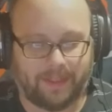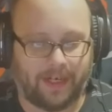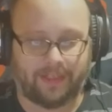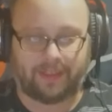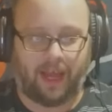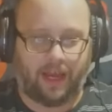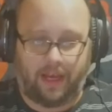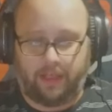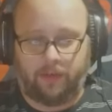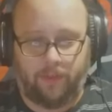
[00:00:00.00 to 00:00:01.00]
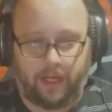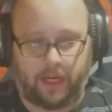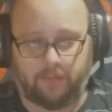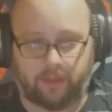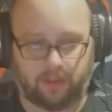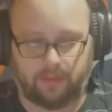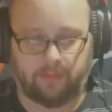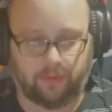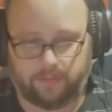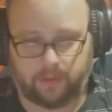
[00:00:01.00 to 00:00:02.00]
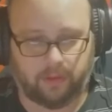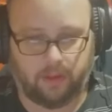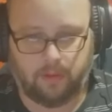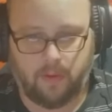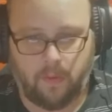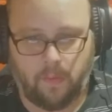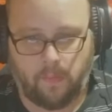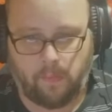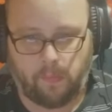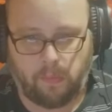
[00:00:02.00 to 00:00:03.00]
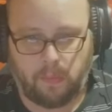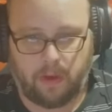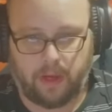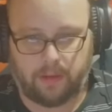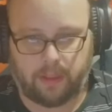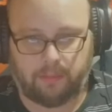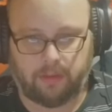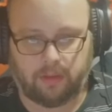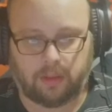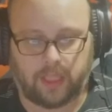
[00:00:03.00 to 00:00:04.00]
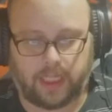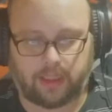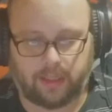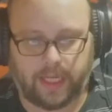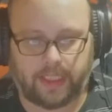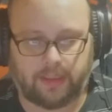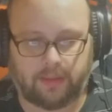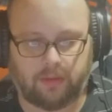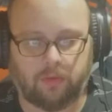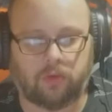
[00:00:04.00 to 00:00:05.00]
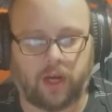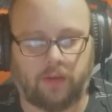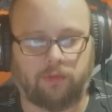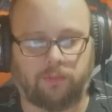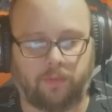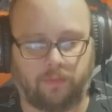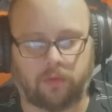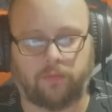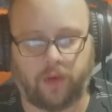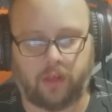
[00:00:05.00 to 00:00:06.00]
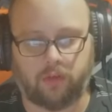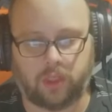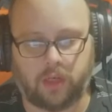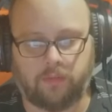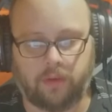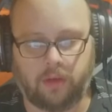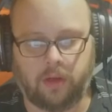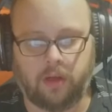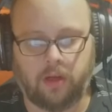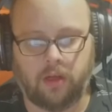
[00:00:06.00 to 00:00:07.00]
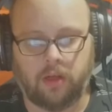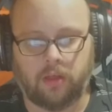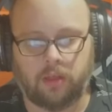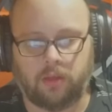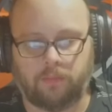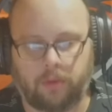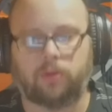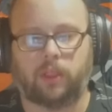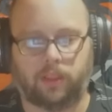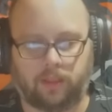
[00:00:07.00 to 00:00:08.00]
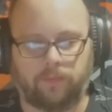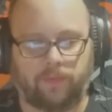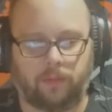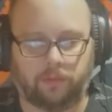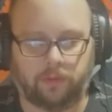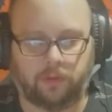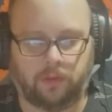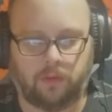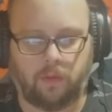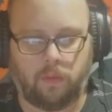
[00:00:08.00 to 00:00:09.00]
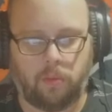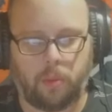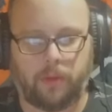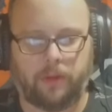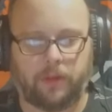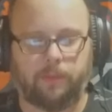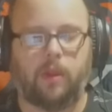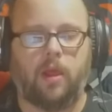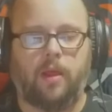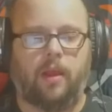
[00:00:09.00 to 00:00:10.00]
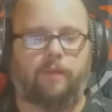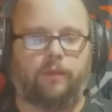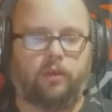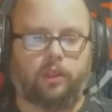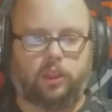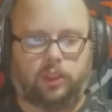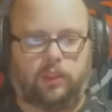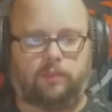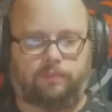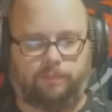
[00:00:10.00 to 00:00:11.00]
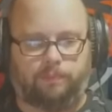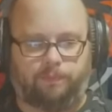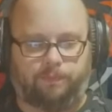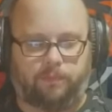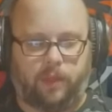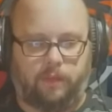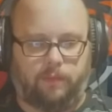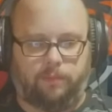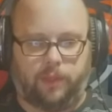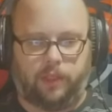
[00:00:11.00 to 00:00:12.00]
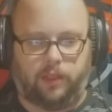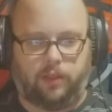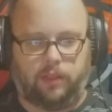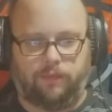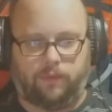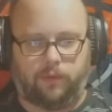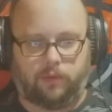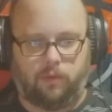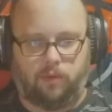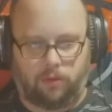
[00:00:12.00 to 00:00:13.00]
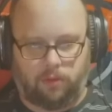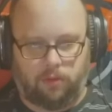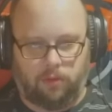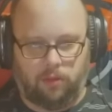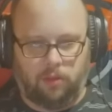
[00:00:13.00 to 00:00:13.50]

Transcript: because I, I, know my confidence level was very low. Mm-hmm. And I mean, look at that. The last two drives before the final drive both ended in fumbles. You know, if you could have just even played a clean fourth quarter,